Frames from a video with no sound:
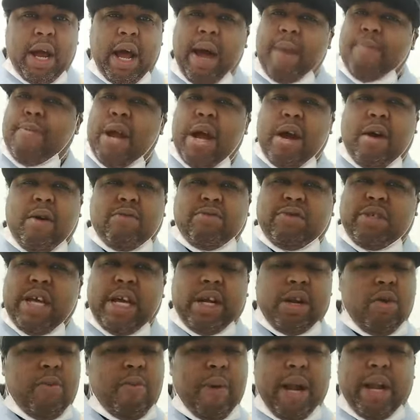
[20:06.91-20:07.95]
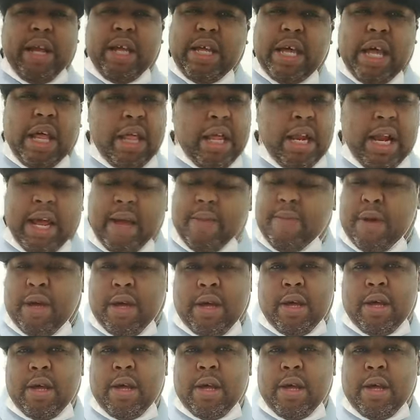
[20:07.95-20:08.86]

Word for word: I'm not gonna take nobody yelling at me.